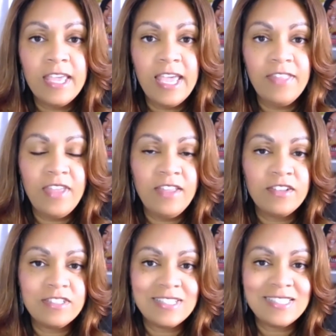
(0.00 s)
And they
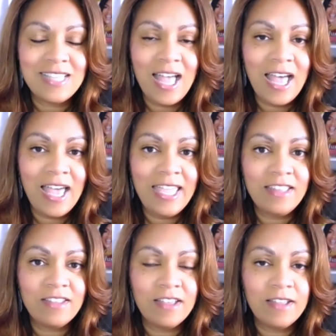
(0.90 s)
just decide
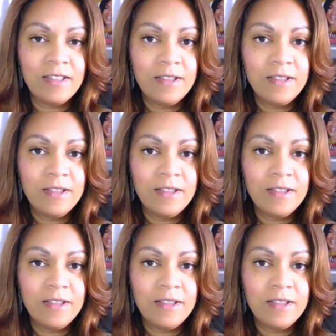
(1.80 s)
to,